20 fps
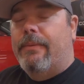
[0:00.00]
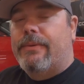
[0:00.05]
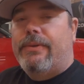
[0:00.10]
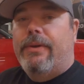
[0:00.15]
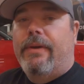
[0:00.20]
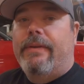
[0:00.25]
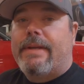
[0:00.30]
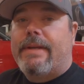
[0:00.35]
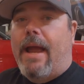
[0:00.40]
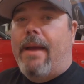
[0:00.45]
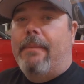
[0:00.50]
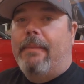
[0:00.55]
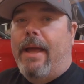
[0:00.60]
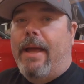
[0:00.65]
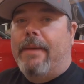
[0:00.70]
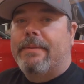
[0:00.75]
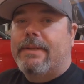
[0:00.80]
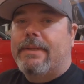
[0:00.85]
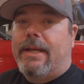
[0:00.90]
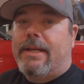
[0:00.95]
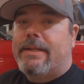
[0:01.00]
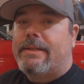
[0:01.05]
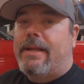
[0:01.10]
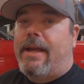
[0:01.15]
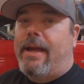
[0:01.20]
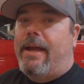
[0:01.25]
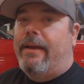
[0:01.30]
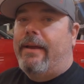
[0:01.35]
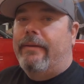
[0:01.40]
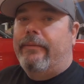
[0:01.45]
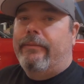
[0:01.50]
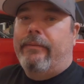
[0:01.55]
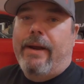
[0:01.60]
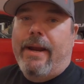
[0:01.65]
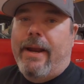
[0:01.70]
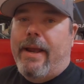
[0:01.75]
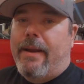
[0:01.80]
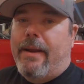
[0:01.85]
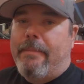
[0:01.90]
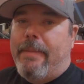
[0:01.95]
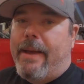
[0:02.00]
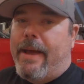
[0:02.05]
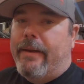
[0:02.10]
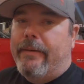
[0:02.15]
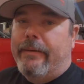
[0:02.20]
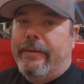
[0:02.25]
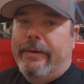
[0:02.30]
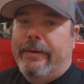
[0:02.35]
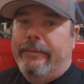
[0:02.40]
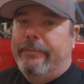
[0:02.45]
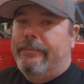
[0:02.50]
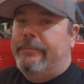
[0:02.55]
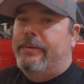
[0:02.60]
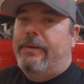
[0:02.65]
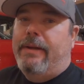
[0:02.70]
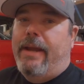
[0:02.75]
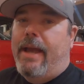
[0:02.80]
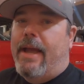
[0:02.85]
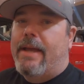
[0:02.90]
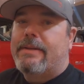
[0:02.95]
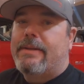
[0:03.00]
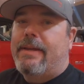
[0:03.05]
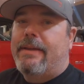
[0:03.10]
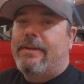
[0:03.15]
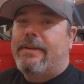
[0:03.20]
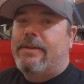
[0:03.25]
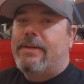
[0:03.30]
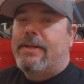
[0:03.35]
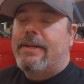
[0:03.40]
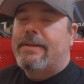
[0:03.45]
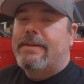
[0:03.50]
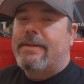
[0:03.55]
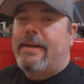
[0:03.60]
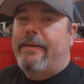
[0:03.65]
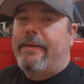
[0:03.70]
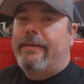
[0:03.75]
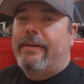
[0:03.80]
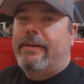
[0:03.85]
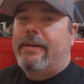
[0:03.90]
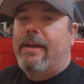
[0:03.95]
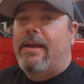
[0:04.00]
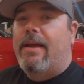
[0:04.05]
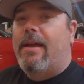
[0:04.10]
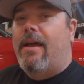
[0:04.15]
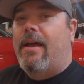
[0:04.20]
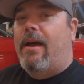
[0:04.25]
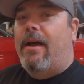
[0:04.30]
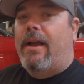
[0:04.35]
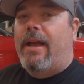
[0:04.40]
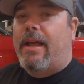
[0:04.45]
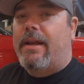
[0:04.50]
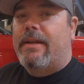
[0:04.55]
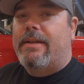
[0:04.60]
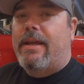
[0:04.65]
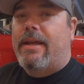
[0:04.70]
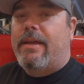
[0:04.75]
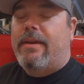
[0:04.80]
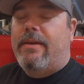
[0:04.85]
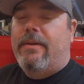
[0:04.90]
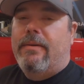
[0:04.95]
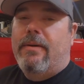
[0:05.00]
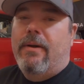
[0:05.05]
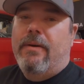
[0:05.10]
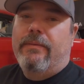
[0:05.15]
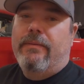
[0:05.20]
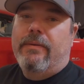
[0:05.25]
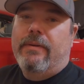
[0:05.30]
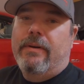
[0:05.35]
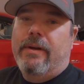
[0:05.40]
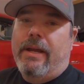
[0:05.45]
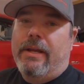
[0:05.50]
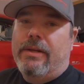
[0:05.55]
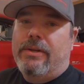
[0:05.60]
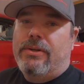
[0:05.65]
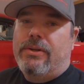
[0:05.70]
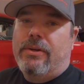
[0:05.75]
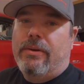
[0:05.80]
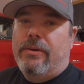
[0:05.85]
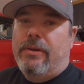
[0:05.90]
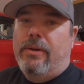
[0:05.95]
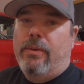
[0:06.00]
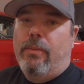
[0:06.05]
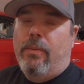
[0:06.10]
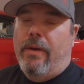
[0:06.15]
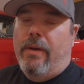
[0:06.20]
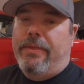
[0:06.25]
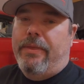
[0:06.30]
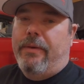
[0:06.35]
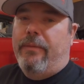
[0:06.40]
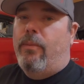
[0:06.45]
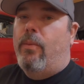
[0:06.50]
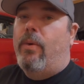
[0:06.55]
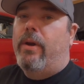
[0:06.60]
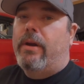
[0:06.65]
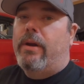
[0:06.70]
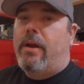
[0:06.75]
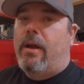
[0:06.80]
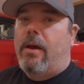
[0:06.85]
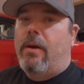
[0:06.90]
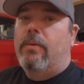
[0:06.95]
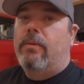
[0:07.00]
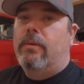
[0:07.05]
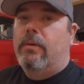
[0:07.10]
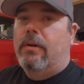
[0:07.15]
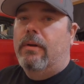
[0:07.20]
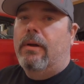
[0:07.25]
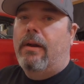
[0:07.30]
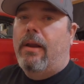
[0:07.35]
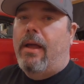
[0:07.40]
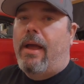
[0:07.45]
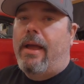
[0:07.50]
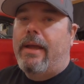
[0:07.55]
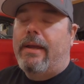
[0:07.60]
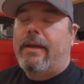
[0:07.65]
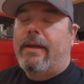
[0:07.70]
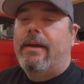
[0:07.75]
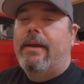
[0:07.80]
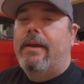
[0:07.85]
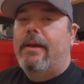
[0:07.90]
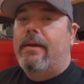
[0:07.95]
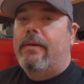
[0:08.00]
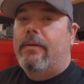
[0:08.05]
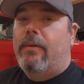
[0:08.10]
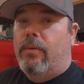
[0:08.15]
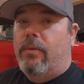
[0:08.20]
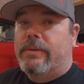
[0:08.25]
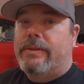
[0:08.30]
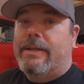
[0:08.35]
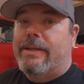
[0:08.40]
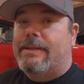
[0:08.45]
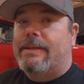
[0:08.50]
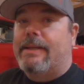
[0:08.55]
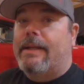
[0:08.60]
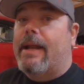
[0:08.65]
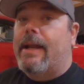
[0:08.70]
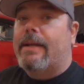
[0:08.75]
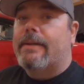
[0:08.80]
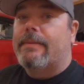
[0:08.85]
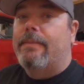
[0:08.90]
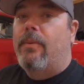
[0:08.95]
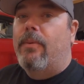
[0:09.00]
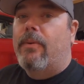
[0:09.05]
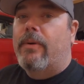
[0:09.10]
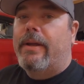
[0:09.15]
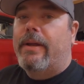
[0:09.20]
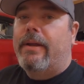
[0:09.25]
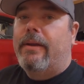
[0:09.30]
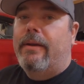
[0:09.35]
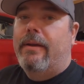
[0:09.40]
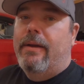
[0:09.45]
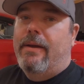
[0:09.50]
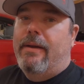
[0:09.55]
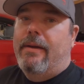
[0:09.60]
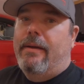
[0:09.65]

was doing time lapse last night, ran out of battery. You guys get the gist of it. I'll kind of take you over and show you what the one coat looked like. Of course, this is the next morning.